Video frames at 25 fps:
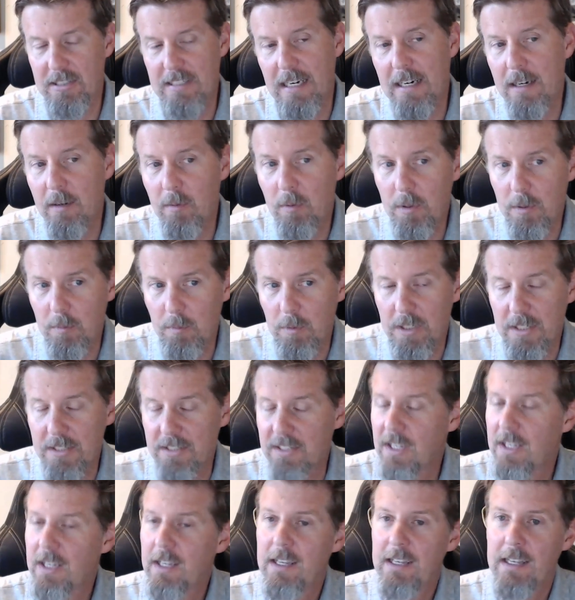Second one
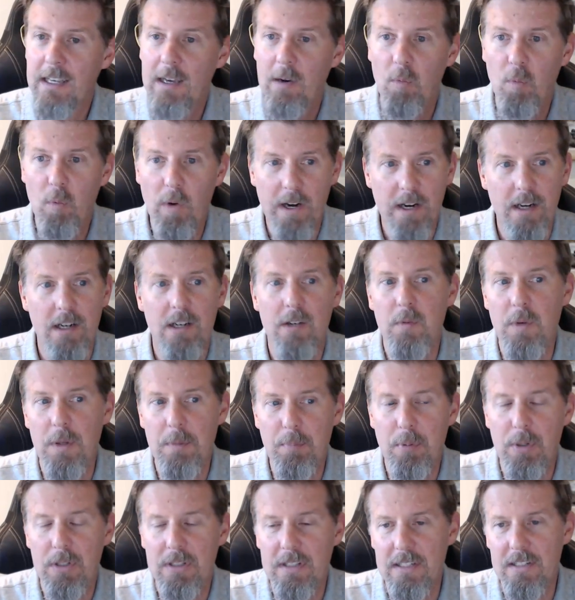was, yeah, where do we
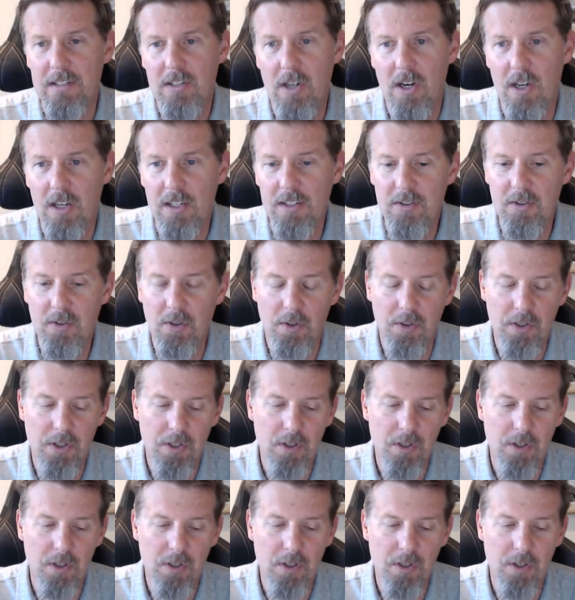put this console?